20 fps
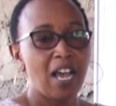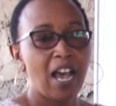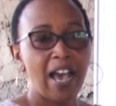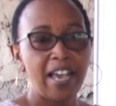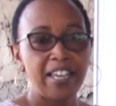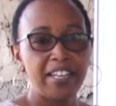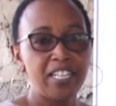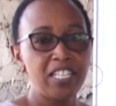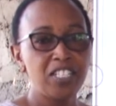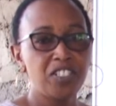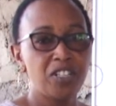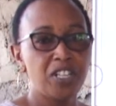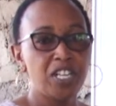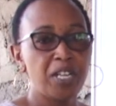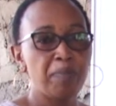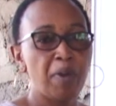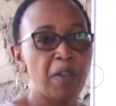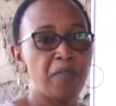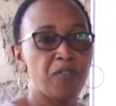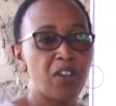I did
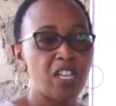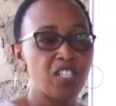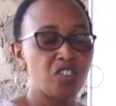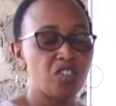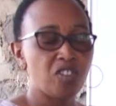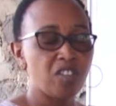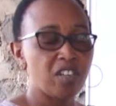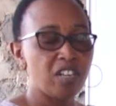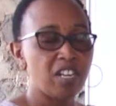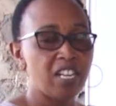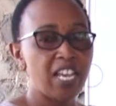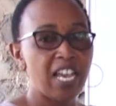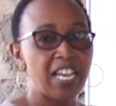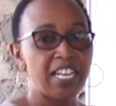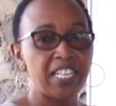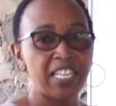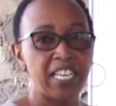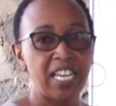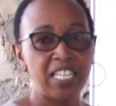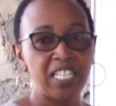study my first degree here
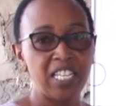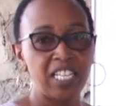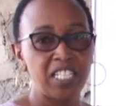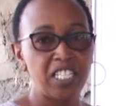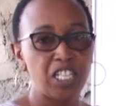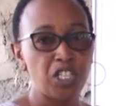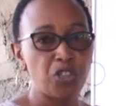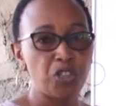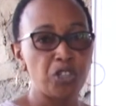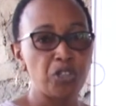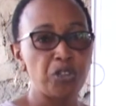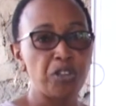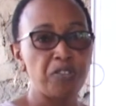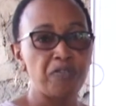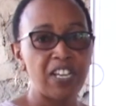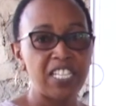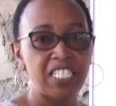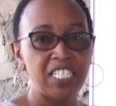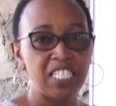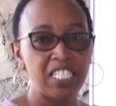in Kenya in Jeton
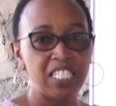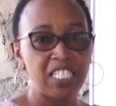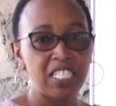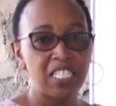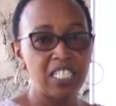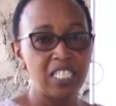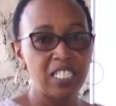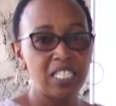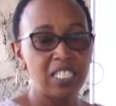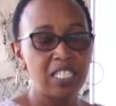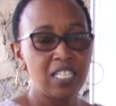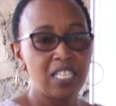University.